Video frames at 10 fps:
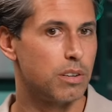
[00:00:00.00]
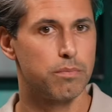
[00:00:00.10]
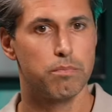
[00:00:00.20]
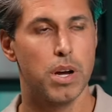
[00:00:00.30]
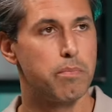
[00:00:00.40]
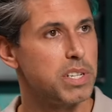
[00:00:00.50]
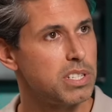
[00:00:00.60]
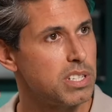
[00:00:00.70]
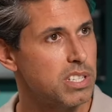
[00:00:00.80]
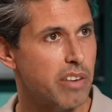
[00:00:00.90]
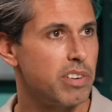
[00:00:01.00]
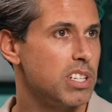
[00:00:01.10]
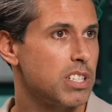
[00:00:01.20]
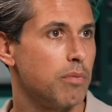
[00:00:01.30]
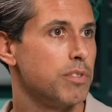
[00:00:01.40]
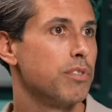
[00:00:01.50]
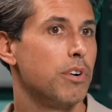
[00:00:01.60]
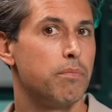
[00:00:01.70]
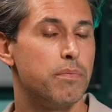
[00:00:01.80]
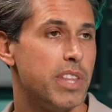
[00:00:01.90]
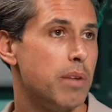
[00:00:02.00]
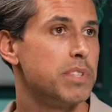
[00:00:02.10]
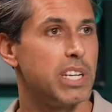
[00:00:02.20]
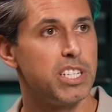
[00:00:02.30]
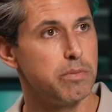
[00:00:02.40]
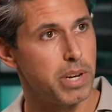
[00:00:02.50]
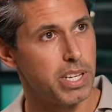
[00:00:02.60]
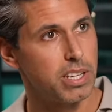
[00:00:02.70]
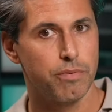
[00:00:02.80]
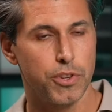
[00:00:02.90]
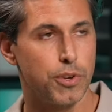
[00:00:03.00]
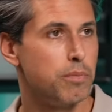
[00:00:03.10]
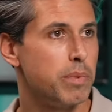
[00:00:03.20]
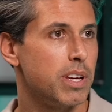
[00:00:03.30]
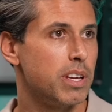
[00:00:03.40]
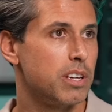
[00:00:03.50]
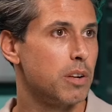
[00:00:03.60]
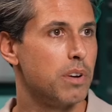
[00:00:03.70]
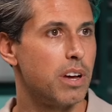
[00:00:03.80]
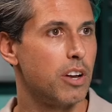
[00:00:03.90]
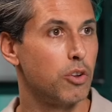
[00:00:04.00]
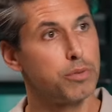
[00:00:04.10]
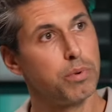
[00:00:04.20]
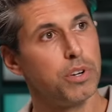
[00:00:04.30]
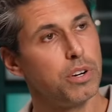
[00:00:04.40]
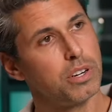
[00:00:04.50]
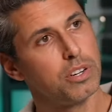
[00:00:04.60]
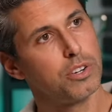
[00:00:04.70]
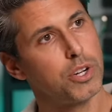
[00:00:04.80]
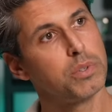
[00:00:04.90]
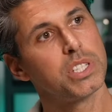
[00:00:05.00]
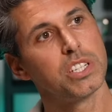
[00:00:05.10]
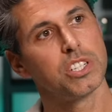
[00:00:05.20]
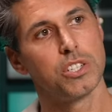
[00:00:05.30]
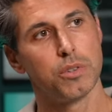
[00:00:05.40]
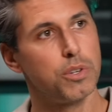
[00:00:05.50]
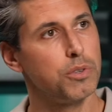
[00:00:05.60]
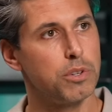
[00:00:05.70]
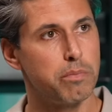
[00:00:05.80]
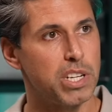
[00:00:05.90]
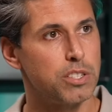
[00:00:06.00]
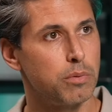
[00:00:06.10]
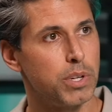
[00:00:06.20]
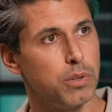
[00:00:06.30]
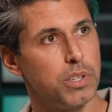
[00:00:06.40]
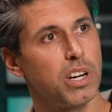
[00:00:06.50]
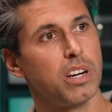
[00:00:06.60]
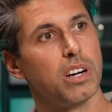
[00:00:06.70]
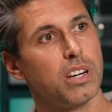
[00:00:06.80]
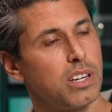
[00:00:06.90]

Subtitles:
You know, my business savviness comes from them teaching me. You being, you know, an entrepreneur, who was teaching you and who was your mentor when you were younger?